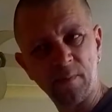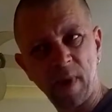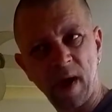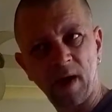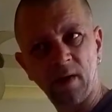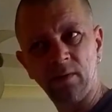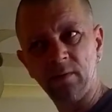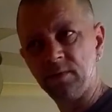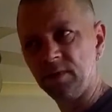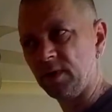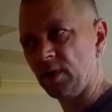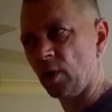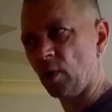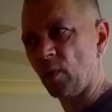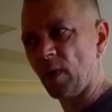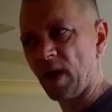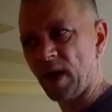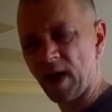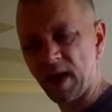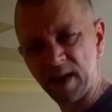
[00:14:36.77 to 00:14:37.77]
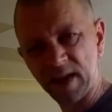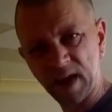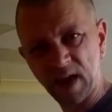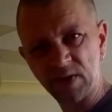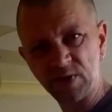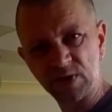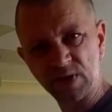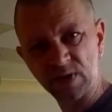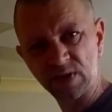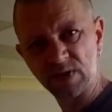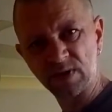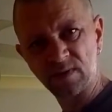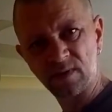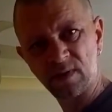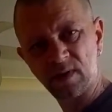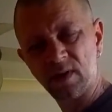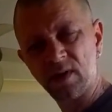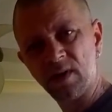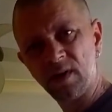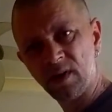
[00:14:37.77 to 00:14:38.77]
metal, you know, that any edges.
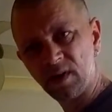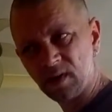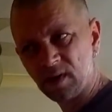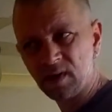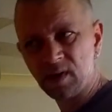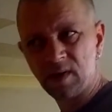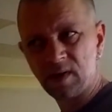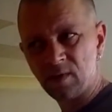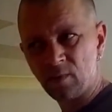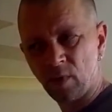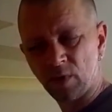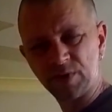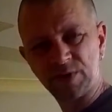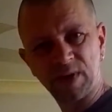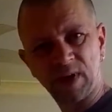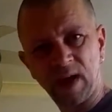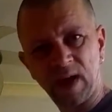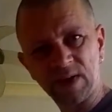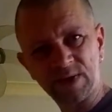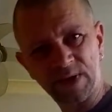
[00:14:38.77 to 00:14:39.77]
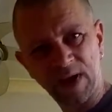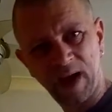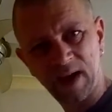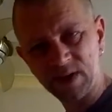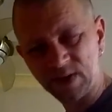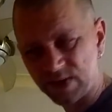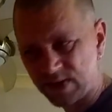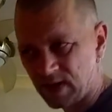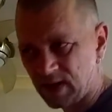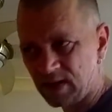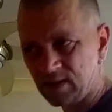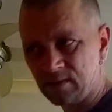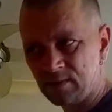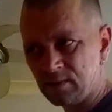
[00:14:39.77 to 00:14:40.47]
Once it gets icy